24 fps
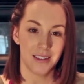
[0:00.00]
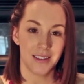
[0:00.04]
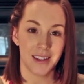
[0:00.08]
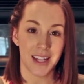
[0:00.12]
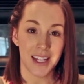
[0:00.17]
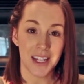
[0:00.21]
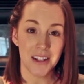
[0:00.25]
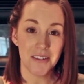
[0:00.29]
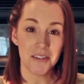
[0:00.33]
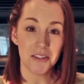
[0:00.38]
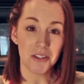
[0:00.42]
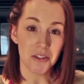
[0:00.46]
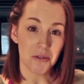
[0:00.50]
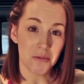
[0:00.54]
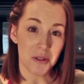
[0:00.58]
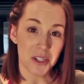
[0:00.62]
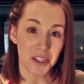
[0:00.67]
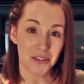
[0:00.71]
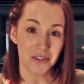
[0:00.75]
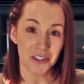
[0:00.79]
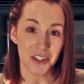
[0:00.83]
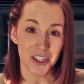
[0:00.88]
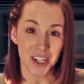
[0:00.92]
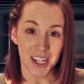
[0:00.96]
Thank you so
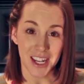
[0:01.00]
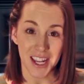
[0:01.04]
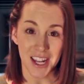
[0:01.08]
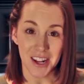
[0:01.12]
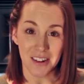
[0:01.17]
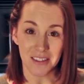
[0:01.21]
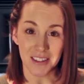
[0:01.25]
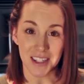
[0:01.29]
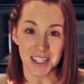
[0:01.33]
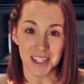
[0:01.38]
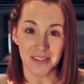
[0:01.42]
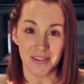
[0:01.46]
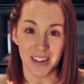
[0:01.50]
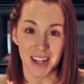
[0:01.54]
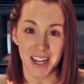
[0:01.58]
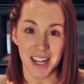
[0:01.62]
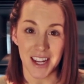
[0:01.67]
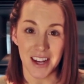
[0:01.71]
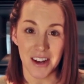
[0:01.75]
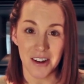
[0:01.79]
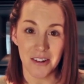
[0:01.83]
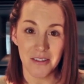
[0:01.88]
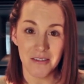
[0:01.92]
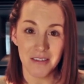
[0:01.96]
much for checking out this
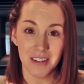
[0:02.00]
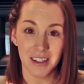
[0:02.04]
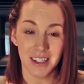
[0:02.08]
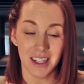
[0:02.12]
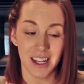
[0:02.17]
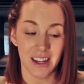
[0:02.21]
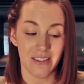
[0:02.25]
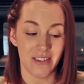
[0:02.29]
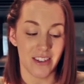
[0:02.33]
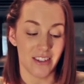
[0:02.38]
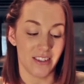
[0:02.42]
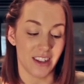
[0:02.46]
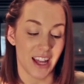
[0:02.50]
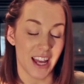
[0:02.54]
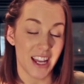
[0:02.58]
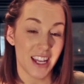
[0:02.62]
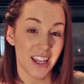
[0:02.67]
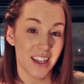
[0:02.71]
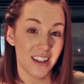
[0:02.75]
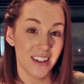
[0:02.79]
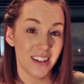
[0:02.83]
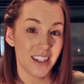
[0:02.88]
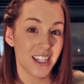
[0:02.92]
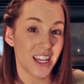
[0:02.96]
video. If you
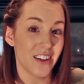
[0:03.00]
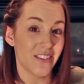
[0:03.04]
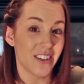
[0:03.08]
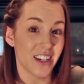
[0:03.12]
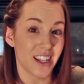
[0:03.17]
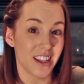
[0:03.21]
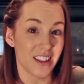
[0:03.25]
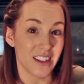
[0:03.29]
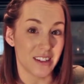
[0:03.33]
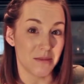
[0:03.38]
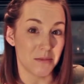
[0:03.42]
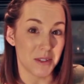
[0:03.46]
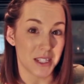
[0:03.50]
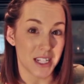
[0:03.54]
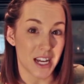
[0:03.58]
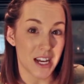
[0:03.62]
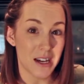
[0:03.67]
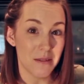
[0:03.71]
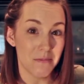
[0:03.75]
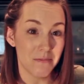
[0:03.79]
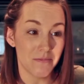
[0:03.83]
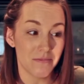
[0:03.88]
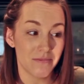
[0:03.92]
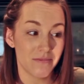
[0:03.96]
like it, give it a thumbs
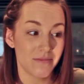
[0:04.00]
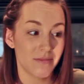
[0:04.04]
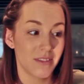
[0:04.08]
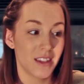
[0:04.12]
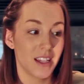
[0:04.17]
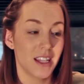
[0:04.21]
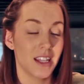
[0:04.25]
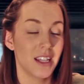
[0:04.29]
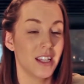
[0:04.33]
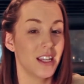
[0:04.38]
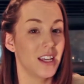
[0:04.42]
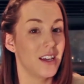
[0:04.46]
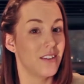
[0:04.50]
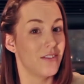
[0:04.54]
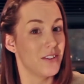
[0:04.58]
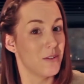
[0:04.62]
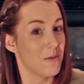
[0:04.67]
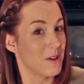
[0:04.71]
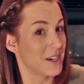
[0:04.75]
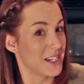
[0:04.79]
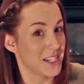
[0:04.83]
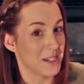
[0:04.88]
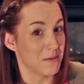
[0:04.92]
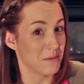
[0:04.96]
up. If you
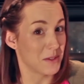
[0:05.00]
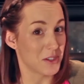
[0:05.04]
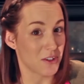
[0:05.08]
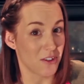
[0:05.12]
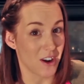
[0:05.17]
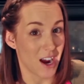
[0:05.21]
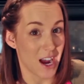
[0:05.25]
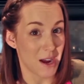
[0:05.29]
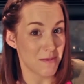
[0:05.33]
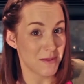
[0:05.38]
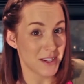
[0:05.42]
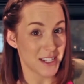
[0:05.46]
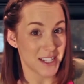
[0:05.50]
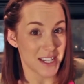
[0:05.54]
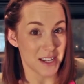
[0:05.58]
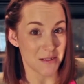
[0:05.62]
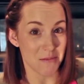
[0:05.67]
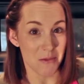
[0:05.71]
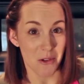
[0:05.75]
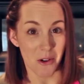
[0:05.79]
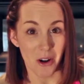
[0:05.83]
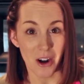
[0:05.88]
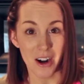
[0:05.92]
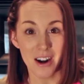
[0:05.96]
want to subscribe to see
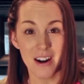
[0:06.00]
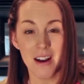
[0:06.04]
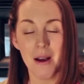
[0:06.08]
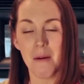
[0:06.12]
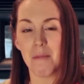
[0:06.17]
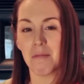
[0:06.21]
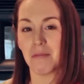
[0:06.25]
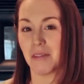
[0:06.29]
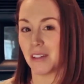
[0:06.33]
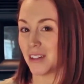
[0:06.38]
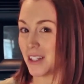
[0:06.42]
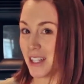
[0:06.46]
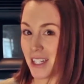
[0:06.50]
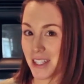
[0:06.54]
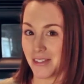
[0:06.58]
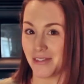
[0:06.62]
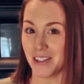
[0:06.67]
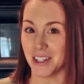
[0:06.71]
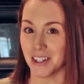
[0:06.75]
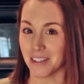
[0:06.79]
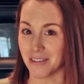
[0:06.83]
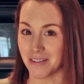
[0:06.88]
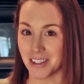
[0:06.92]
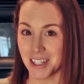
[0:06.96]
more, please
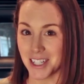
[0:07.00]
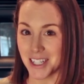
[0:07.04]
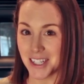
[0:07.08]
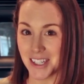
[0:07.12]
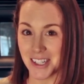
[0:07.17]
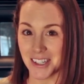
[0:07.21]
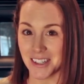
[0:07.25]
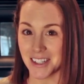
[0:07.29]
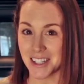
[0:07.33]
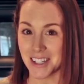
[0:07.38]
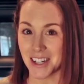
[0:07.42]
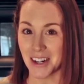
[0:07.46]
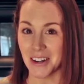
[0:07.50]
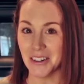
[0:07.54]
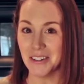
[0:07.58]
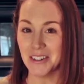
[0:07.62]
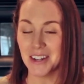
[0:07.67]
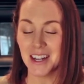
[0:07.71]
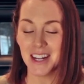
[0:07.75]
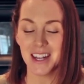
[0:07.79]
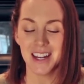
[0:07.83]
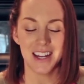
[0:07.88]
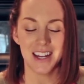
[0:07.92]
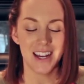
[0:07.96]
feel free to do so.
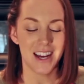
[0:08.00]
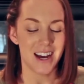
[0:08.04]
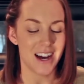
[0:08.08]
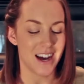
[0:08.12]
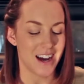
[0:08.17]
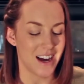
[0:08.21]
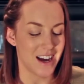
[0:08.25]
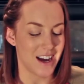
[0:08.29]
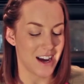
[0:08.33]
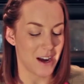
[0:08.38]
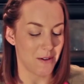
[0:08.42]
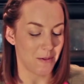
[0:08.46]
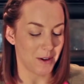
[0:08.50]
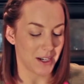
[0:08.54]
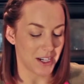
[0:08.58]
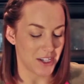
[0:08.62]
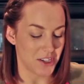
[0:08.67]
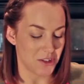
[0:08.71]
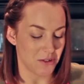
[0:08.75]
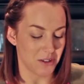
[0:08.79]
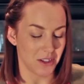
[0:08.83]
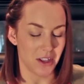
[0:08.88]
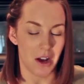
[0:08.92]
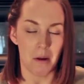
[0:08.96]
I
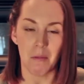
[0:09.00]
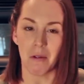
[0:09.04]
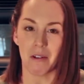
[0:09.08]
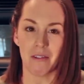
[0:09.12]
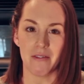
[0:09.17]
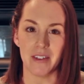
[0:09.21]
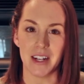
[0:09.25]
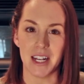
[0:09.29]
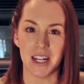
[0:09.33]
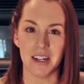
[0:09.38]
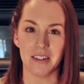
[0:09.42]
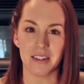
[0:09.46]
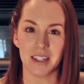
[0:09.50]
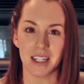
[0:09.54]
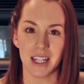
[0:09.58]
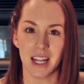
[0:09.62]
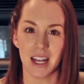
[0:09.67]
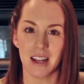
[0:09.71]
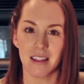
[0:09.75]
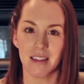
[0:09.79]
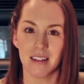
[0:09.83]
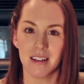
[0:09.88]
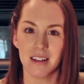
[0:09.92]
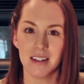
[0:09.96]
want to do a lot more videos
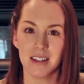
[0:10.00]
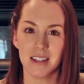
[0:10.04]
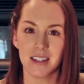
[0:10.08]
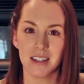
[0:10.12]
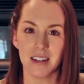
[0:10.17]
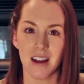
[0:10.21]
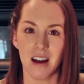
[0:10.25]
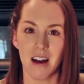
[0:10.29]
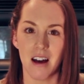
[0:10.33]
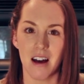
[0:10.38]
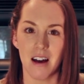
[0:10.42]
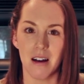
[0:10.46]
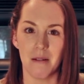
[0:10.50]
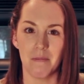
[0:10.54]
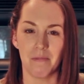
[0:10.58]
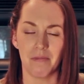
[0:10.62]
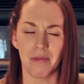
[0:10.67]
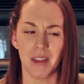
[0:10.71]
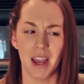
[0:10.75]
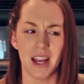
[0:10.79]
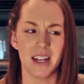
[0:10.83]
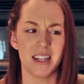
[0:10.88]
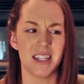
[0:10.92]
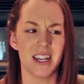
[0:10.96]
like this,
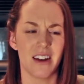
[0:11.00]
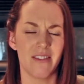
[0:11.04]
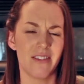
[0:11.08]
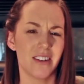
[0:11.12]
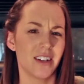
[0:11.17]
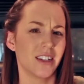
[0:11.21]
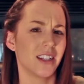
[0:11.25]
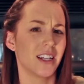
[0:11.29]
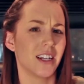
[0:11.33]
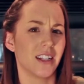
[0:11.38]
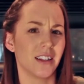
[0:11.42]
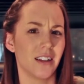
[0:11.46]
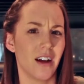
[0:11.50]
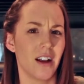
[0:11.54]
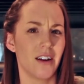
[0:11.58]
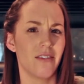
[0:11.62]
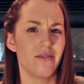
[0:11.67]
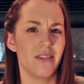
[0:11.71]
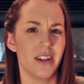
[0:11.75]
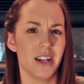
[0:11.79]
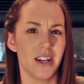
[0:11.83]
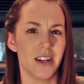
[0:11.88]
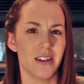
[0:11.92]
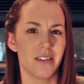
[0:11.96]
and definitely a lot
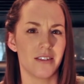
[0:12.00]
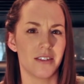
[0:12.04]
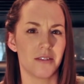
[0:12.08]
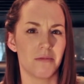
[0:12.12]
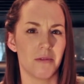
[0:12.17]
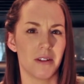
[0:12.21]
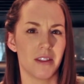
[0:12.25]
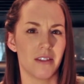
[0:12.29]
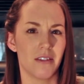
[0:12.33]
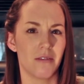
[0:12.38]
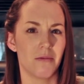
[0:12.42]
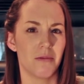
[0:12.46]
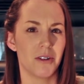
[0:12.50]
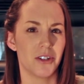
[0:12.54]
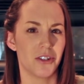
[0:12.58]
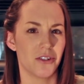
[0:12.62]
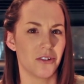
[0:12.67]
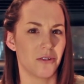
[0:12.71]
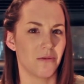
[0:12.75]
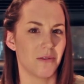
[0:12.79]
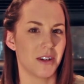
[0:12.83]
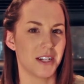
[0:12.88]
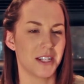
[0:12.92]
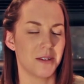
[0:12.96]
of videos with
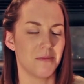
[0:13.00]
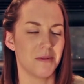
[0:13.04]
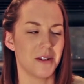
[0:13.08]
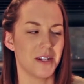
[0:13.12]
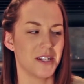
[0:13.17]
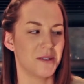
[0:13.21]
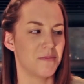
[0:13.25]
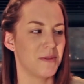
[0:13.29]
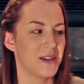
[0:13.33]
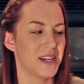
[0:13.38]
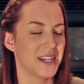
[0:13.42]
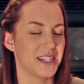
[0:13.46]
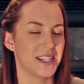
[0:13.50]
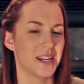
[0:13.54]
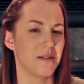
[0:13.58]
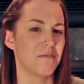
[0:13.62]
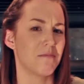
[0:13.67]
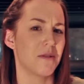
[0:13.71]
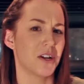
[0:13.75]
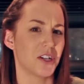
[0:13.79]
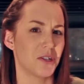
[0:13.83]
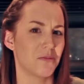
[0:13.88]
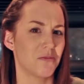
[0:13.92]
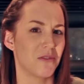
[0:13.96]
original recipes because I
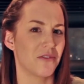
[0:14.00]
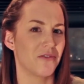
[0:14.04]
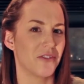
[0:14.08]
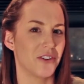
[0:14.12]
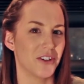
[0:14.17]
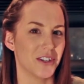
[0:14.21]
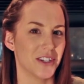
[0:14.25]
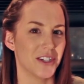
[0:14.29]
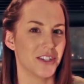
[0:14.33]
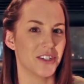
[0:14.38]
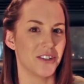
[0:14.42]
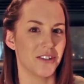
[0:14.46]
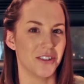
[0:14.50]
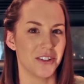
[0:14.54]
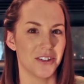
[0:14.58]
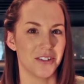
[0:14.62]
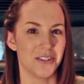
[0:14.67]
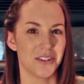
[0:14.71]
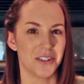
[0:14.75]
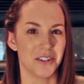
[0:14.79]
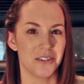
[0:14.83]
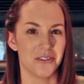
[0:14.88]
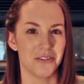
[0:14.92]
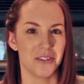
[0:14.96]
much prefer to do
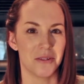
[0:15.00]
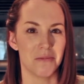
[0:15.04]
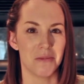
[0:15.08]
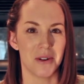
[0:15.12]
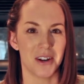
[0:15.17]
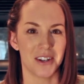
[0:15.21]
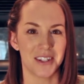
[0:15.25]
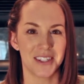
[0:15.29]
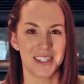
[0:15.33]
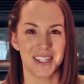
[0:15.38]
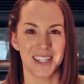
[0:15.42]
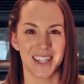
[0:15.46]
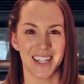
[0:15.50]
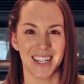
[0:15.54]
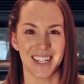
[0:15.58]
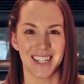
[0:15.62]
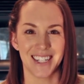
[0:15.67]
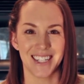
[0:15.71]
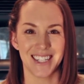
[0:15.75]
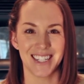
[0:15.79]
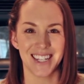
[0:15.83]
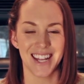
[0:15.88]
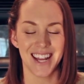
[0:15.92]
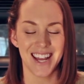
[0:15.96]
those over boxed
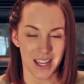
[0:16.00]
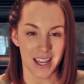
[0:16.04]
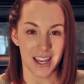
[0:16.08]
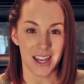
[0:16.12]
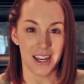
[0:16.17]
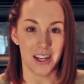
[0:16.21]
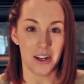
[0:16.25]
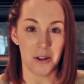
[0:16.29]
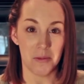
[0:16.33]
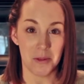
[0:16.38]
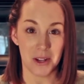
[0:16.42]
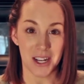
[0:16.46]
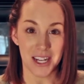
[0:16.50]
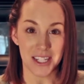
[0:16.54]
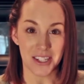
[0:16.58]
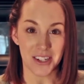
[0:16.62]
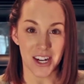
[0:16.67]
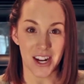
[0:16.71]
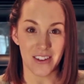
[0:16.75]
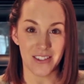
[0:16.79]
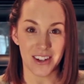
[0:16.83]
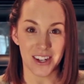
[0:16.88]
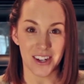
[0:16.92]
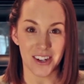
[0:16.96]
things. I hope you guys
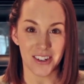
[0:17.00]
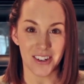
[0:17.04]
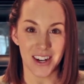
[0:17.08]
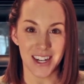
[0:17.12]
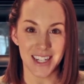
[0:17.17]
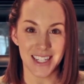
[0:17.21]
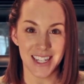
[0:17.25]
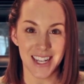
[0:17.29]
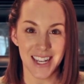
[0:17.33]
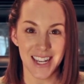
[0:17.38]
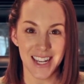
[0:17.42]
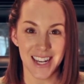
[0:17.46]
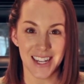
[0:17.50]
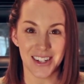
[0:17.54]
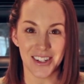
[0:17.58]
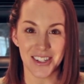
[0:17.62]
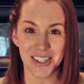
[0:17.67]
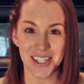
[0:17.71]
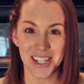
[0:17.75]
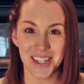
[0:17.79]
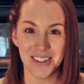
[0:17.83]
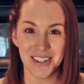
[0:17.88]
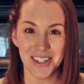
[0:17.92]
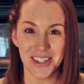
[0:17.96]
are having a great day, and
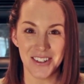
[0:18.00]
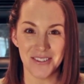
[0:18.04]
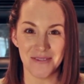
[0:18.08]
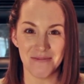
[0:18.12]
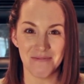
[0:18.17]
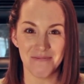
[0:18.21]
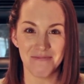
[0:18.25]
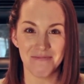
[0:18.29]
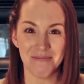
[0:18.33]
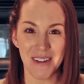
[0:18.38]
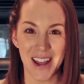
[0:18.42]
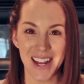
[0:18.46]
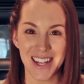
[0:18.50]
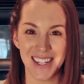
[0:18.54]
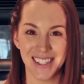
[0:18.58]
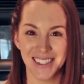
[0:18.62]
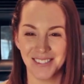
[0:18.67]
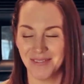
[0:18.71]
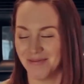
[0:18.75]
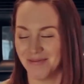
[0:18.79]
I'll see you soon. Bye!